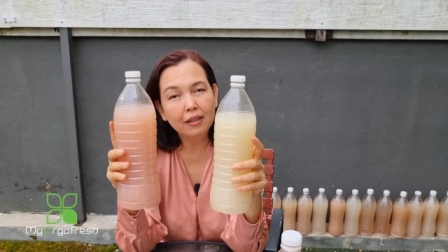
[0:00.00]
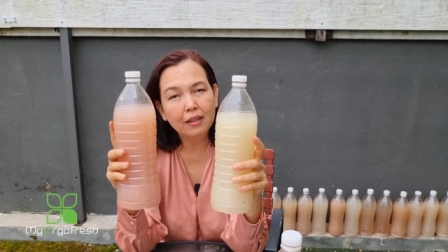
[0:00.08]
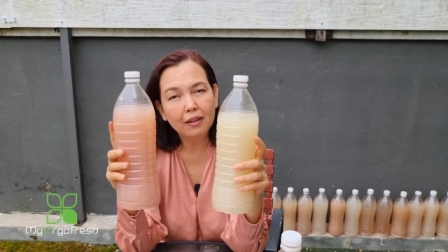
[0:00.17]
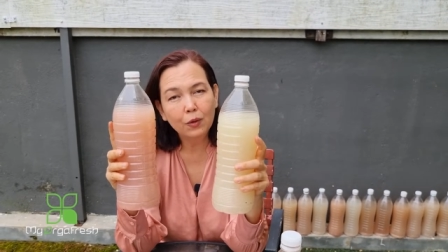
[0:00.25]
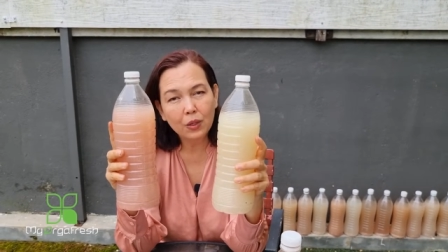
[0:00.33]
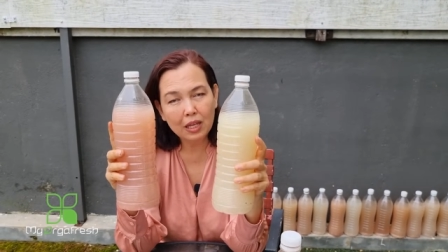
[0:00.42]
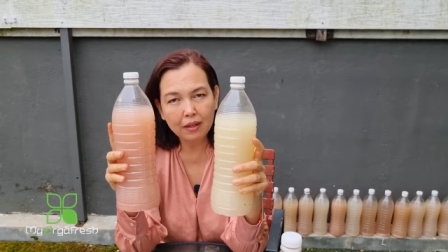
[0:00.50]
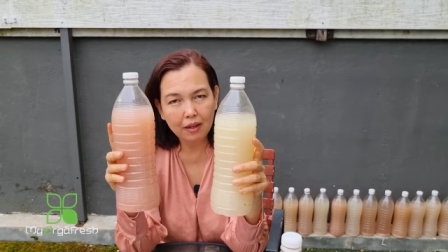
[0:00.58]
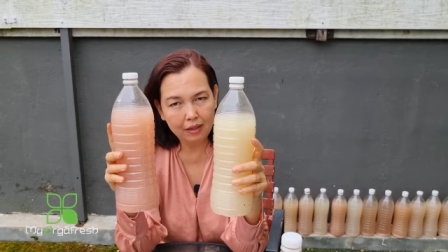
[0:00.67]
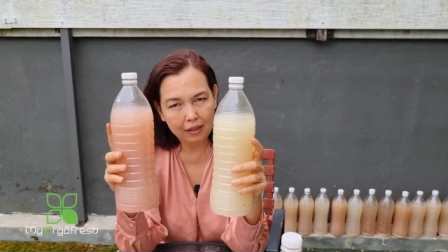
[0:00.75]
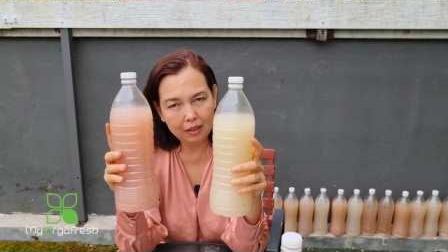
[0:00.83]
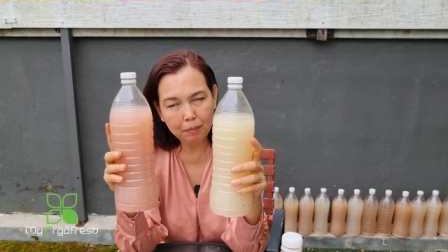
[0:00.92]
might need
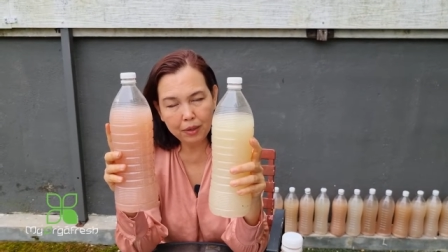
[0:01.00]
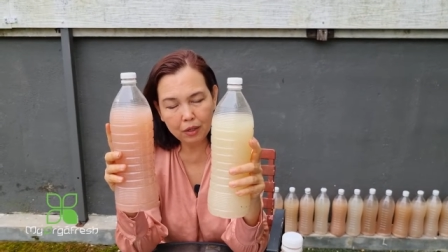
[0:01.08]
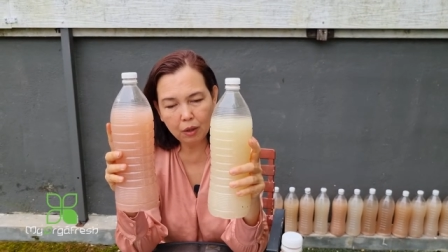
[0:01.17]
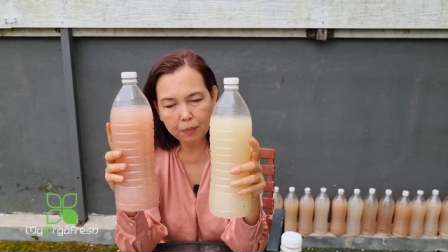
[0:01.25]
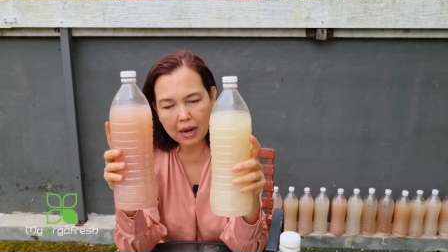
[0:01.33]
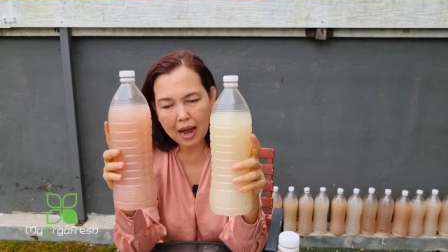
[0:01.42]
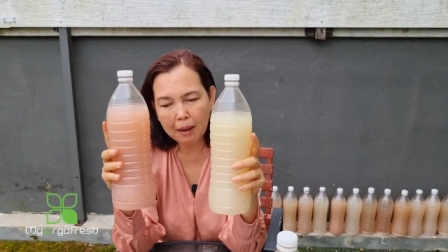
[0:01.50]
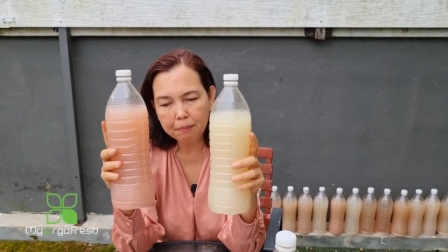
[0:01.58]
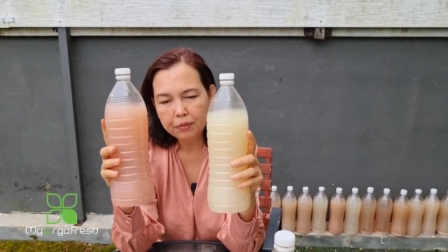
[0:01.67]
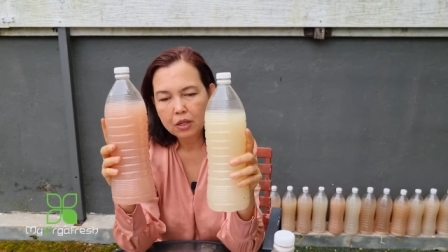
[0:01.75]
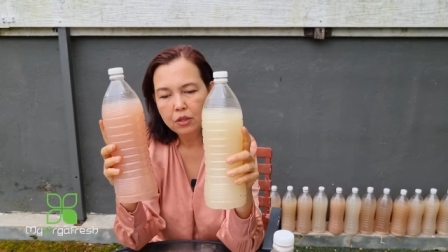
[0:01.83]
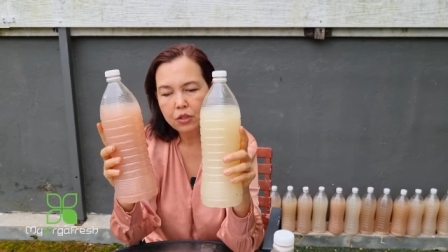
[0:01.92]
give it a little bit
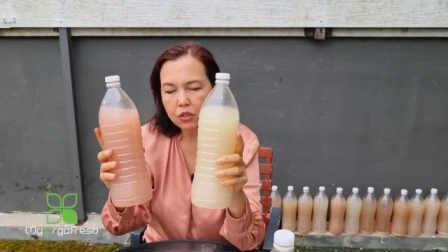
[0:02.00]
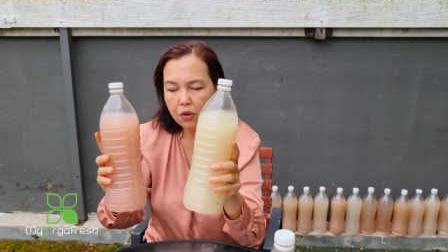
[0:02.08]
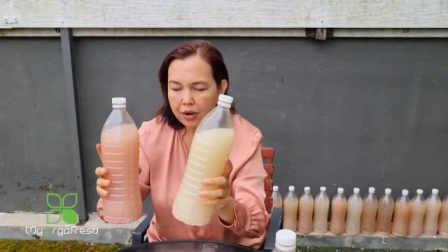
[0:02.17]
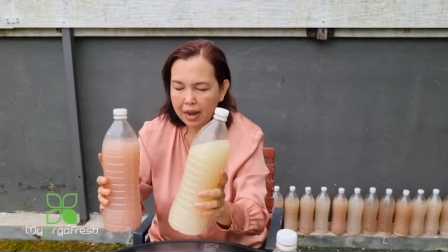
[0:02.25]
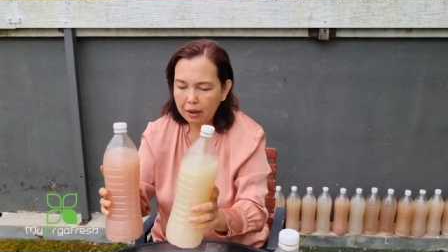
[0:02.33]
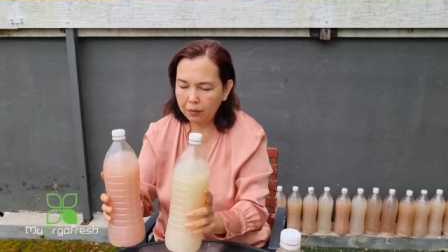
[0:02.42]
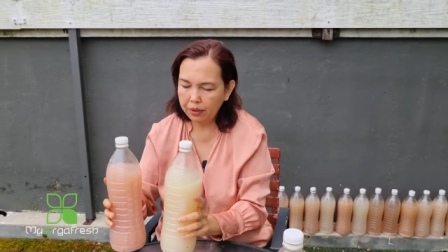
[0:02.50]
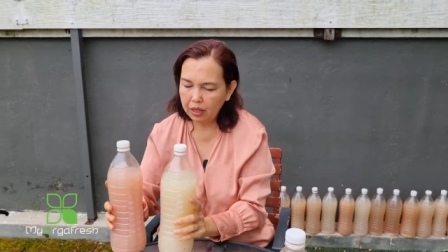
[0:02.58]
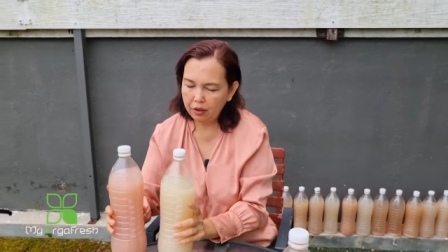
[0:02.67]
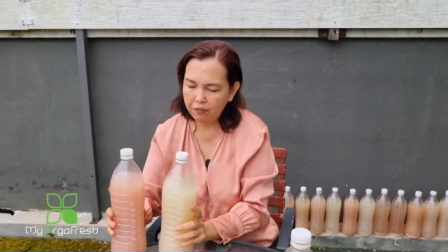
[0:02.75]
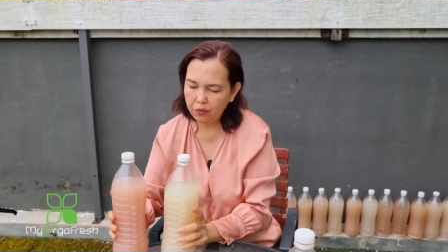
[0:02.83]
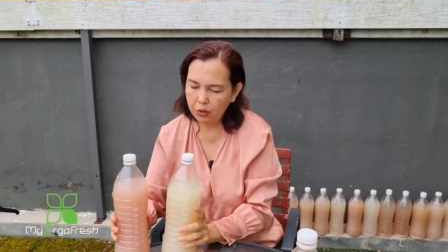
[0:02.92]
of time. So
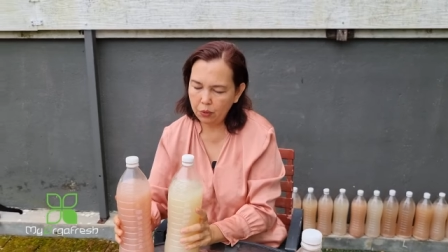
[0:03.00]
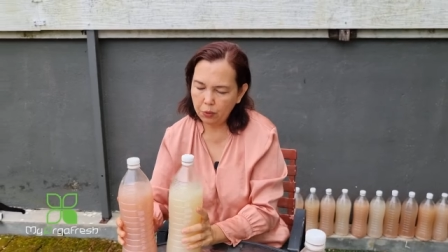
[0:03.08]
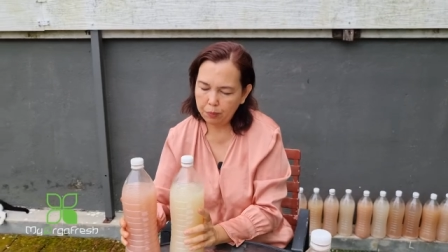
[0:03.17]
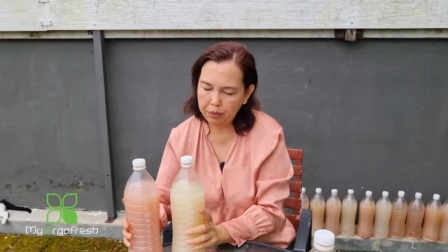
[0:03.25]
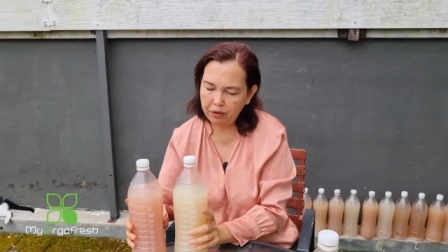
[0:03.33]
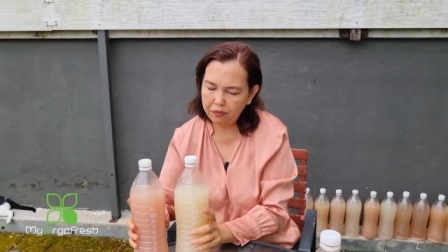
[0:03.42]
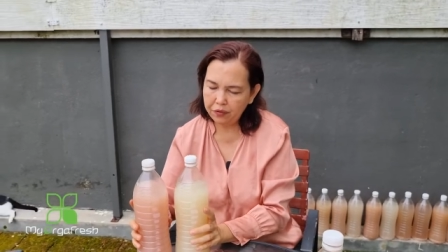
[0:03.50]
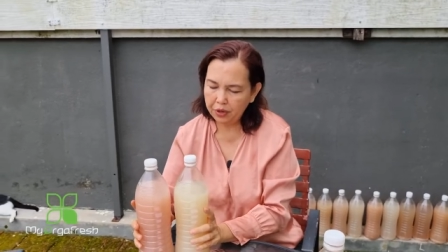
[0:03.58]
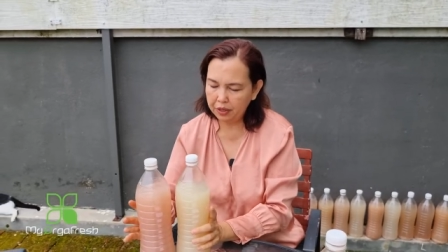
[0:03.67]
now if you